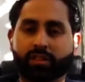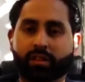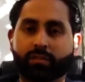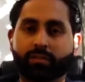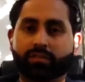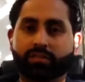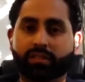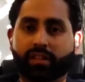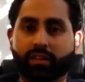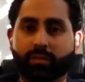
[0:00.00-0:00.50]
It
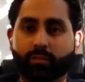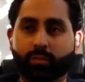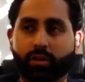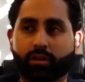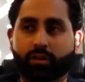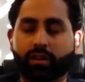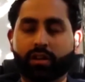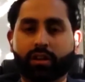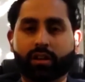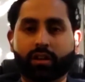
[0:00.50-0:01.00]
was like,
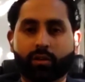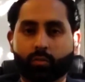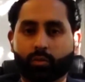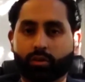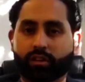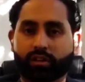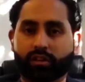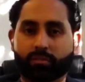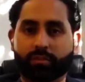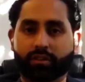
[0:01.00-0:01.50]
well,
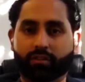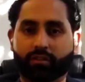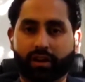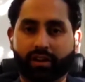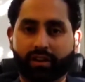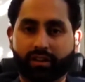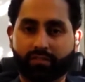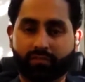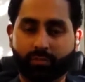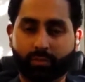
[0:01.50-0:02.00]
wouldn't it be
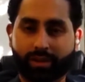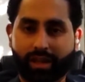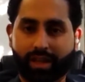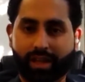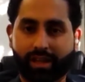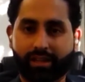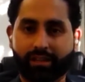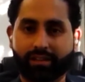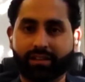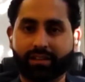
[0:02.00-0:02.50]
great if we
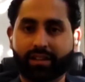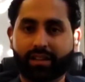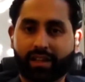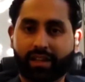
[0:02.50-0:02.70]
had